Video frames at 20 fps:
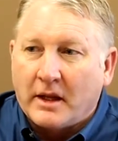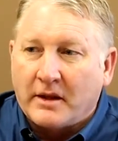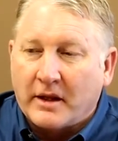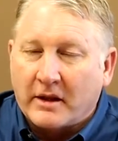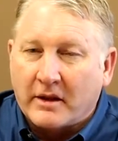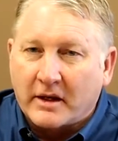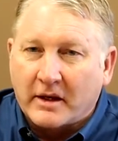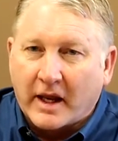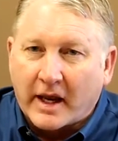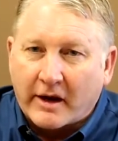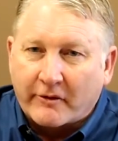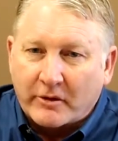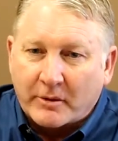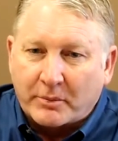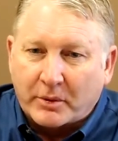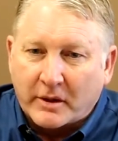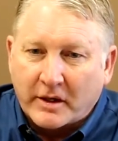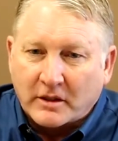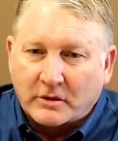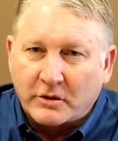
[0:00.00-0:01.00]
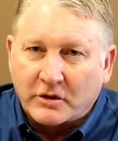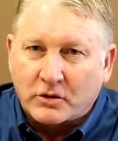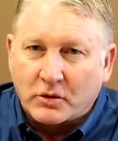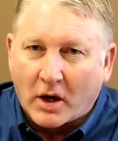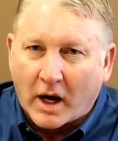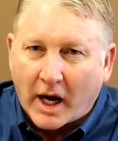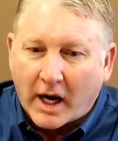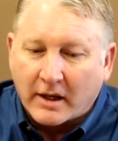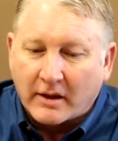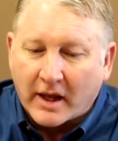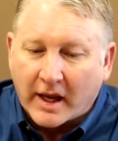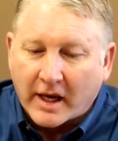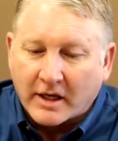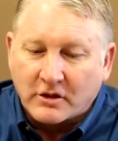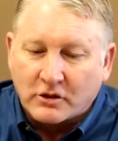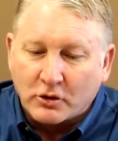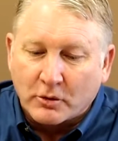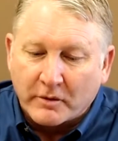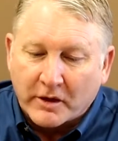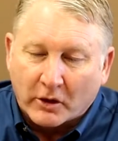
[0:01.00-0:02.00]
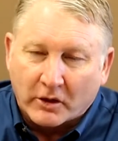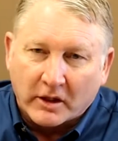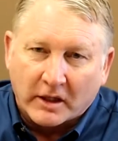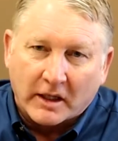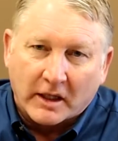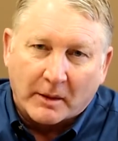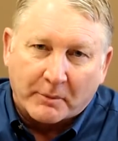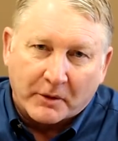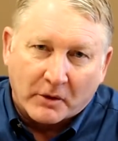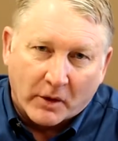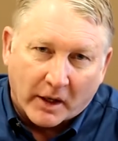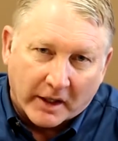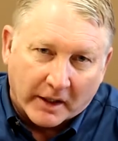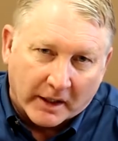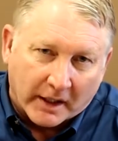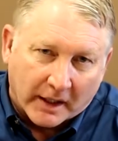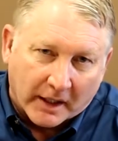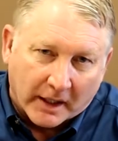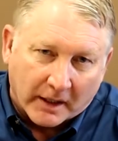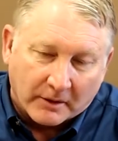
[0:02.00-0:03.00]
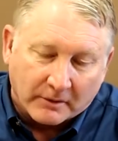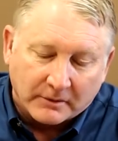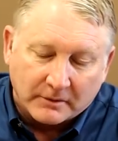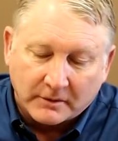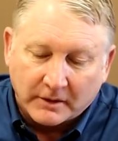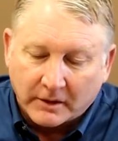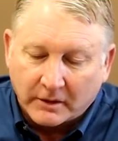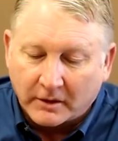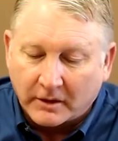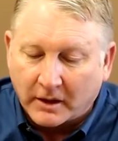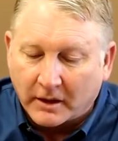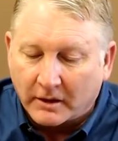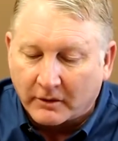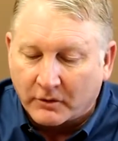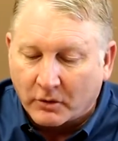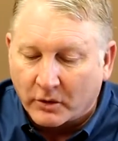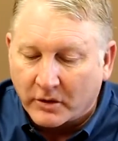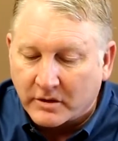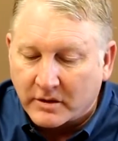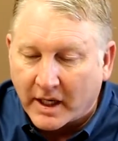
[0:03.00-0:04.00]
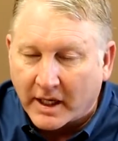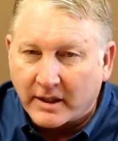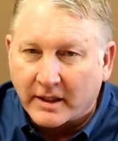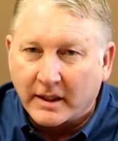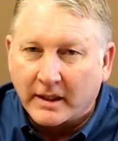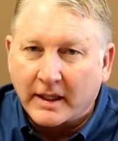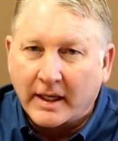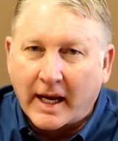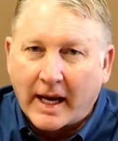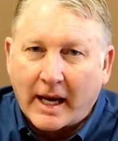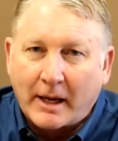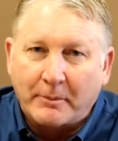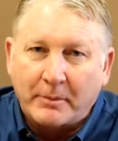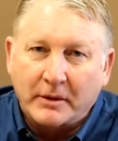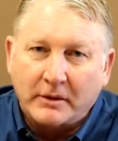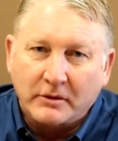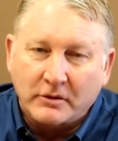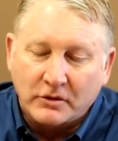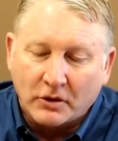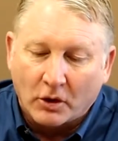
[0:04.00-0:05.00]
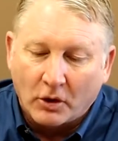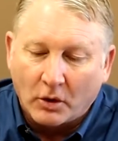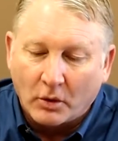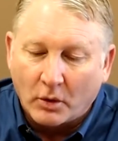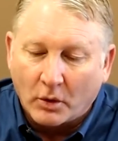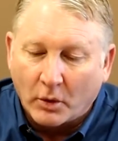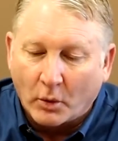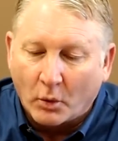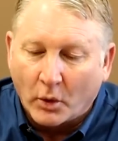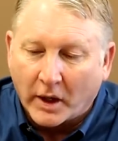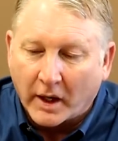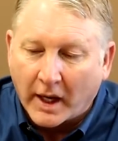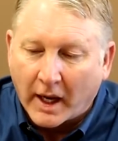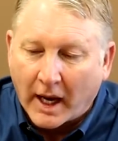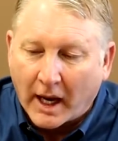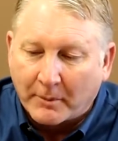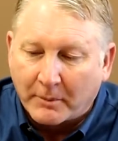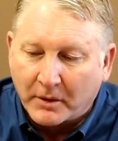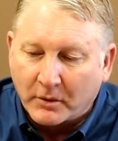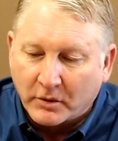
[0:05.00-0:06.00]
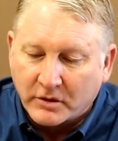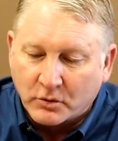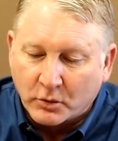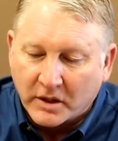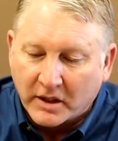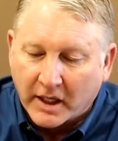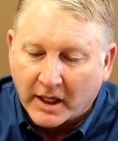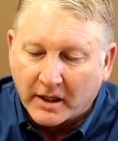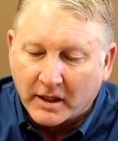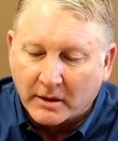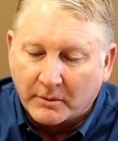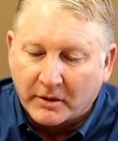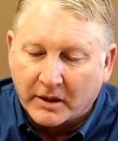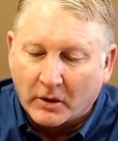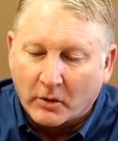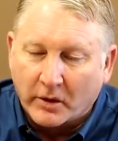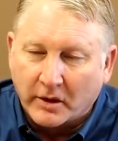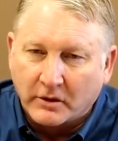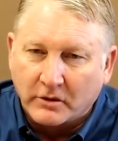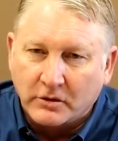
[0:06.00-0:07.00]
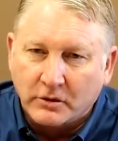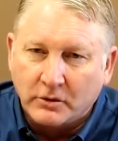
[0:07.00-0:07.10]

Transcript: the end of the day, every place we tried, they assumed they were going to get up and running again. And, and, of course, that didn't happen. So what happened was we ended up going